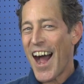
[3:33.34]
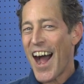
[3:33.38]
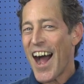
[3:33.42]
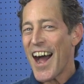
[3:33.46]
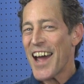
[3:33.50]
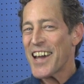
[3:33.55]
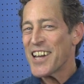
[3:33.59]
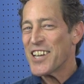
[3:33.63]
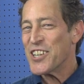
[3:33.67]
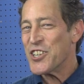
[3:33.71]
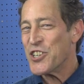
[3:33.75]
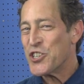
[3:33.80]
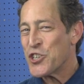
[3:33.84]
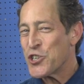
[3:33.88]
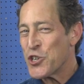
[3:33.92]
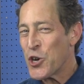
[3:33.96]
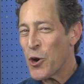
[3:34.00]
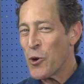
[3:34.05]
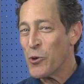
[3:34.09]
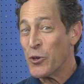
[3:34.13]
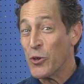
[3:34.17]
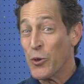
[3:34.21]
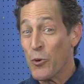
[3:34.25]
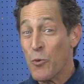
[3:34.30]
I could
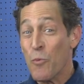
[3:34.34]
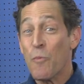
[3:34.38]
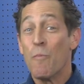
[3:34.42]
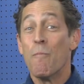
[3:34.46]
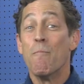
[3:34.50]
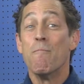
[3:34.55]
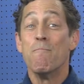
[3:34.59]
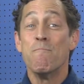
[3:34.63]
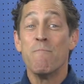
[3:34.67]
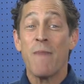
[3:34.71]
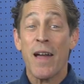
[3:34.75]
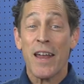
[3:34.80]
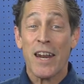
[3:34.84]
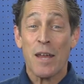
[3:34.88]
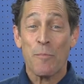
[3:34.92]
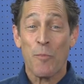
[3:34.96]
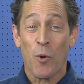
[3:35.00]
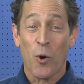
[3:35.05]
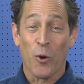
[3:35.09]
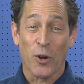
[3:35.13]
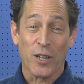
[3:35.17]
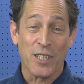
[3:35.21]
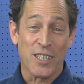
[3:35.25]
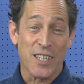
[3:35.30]
show you many
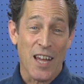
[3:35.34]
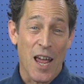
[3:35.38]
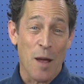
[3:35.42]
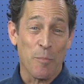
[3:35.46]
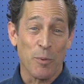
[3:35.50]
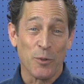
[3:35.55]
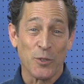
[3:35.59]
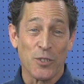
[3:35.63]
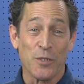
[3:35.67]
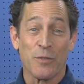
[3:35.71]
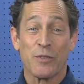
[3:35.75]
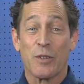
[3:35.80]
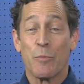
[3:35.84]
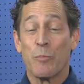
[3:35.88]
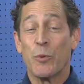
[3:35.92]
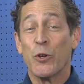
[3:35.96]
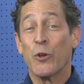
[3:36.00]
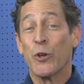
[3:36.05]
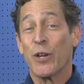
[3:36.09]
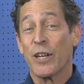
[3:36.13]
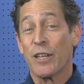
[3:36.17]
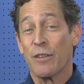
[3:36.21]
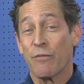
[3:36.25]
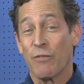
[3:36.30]
more examples of
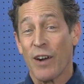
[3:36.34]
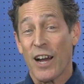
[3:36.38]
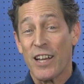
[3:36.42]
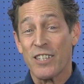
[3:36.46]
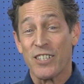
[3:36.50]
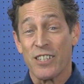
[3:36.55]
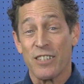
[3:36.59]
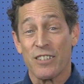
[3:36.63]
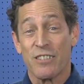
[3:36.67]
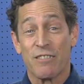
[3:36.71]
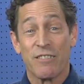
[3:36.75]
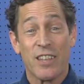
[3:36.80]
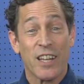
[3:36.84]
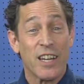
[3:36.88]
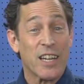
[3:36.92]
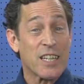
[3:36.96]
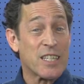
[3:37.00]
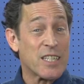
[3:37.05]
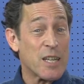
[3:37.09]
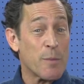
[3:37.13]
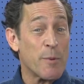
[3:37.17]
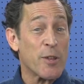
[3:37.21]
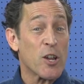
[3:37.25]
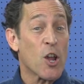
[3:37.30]
computing devices that
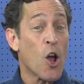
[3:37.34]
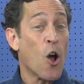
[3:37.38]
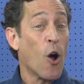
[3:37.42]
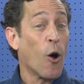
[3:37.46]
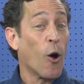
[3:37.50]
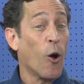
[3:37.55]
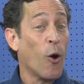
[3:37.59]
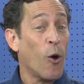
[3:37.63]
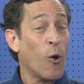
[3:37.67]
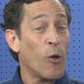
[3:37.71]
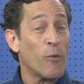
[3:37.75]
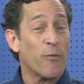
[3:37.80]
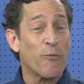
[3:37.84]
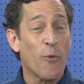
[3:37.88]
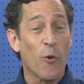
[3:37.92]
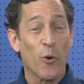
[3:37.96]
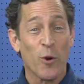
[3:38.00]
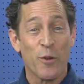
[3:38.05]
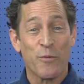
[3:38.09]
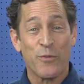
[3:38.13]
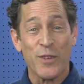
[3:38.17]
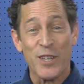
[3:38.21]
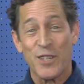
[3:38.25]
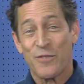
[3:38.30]
exhibit all
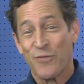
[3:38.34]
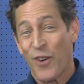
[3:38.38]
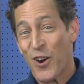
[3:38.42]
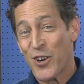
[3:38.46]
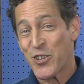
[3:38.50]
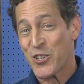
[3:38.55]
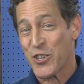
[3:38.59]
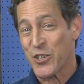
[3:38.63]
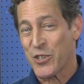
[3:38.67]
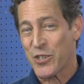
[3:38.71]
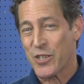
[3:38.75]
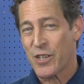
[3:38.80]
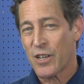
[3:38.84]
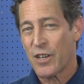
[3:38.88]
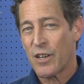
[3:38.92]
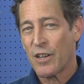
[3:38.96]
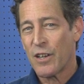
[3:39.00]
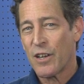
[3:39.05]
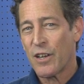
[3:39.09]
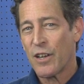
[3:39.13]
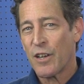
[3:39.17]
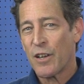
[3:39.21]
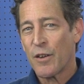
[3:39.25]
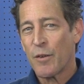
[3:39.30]
4 of these functions.
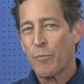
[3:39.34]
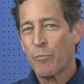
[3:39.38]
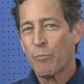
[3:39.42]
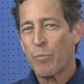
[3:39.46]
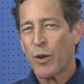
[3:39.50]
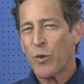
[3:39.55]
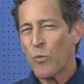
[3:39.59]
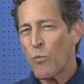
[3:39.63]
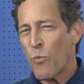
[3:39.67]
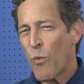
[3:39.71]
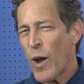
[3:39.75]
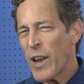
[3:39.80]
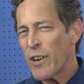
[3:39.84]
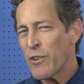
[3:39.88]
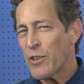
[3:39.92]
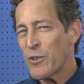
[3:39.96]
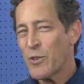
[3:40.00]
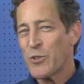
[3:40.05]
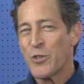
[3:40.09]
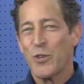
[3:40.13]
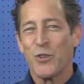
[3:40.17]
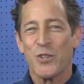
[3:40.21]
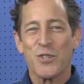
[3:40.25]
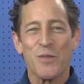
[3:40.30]
But why don't
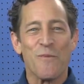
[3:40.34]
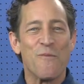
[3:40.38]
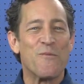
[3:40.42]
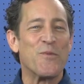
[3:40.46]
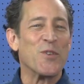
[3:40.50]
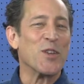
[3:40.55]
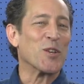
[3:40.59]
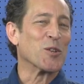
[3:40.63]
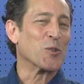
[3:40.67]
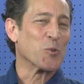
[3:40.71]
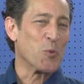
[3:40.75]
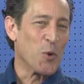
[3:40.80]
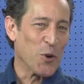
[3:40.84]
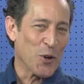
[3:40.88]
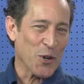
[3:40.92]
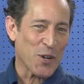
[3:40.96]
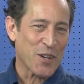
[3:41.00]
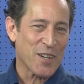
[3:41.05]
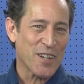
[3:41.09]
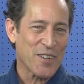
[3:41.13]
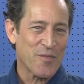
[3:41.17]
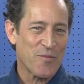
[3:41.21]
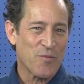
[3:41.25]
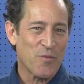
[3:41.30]
you do some field
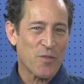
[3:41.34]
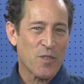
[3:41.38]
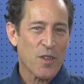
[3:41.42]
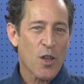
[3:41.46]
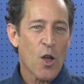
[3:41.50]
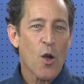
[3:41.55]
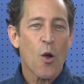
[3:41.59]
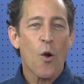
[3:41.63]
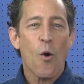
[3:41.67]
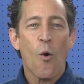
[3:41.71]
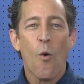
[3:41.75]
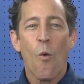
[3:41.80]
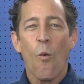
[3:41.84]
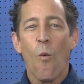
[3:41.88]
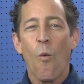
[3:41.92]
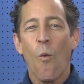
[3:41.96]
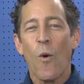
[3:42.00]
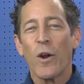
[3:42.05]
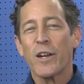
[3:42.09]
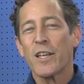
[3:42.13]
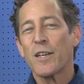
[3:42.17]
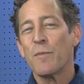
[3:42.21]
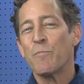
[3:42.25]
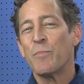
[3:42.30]
work?
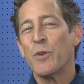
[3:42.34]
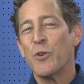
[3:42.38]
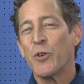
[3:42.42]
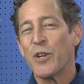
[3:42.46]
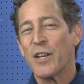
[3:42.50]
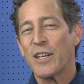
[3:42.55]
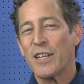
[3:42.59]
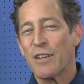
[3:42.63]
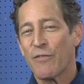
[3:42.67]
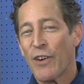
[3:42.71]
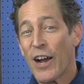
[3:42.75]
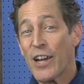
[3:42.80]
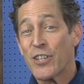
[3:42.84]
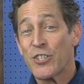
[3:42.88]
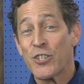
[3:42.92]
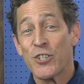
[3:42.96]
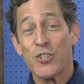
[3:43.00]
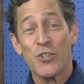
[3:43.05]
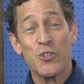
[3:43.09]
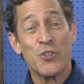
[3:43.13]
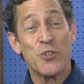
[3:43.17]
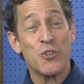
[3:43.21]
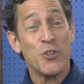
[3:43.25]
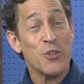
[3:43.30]
What computing
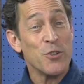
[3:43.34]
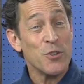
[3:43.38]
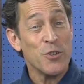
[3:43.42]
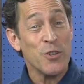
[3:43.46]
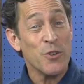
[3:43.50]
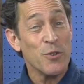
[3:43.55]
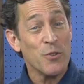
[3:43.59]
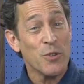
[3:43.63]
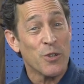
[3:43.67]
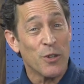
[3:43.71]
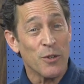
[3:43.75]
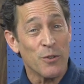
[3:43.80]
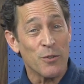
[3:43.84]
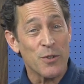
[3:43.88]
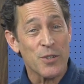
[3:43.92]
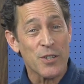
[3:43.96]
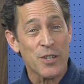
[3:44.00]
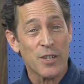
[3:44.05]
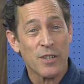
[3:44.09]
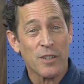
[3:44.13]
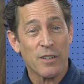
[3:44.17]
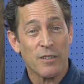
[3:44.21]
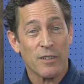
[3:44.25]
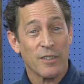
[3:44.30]
devices do you
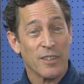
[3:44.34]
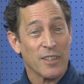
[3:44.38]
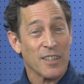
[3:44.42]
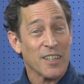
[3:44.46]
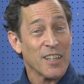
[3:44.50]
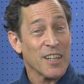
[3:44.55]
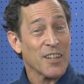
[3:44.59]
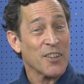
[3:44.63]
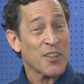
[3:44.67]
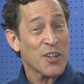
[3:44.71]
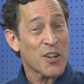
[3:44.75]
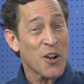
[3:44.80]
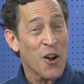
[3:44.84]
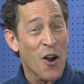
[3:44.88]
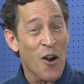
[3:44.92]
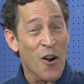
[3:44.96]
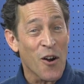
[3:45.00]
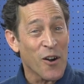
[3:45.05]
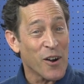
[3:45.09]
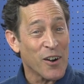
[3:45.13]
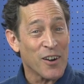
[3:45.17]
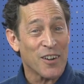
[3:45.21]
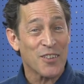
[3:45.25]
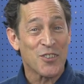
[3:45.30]
use? In the
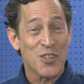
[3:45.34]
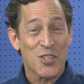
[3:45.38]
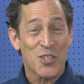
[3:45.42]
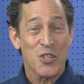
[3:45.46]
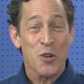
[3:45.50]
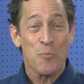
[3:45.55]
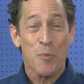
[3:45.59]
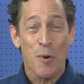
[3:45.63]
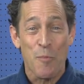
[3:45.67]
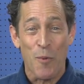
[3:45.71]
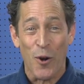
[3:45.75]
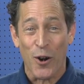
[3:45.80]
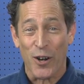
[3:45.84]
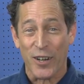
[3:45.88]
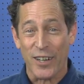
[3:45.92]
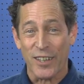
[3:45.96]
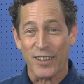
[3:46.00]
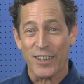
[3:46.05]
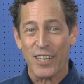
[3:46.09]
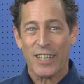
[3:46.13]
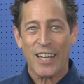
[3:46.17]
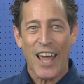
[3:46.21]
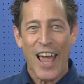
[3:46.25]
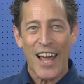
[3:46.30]
car, the
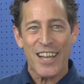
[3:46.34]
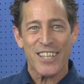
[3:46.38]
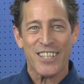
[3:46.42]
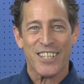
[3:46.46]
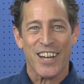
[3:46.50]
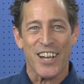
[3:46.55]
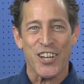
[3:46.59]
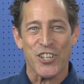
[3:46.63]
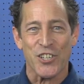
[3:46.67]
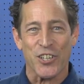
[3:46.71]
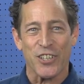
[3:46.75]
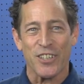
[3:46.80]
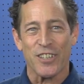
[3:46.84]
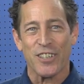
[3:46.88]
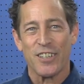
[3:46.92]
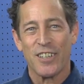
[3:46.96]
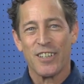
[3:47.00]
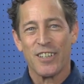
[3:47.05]
supermarket, the gas station?